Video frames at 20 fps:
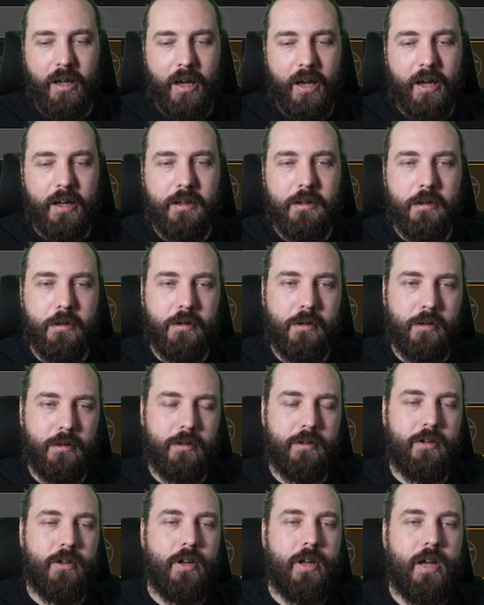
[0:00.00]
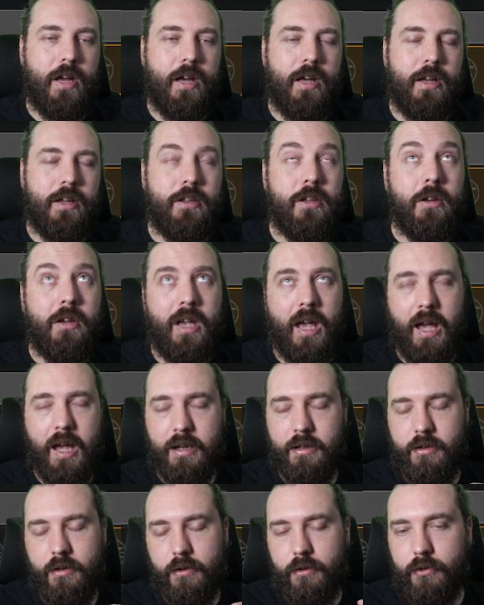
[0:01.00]
You
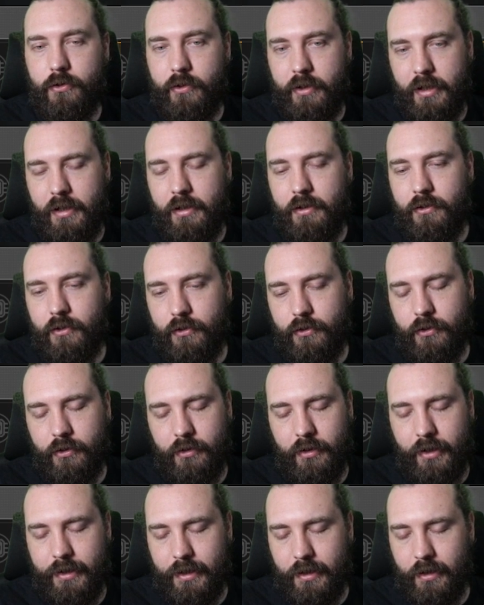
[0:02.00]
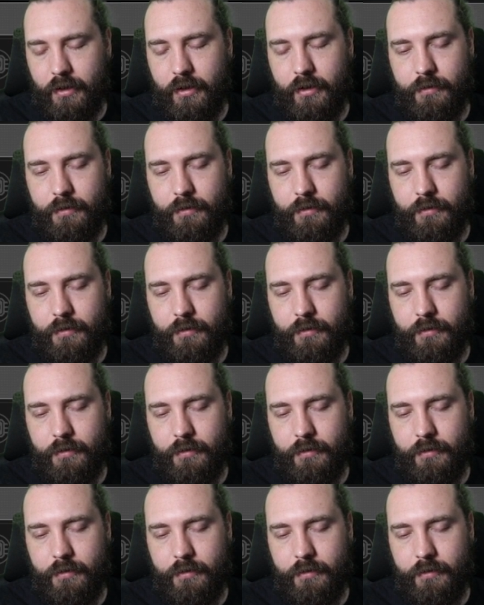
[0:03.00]
can use these as a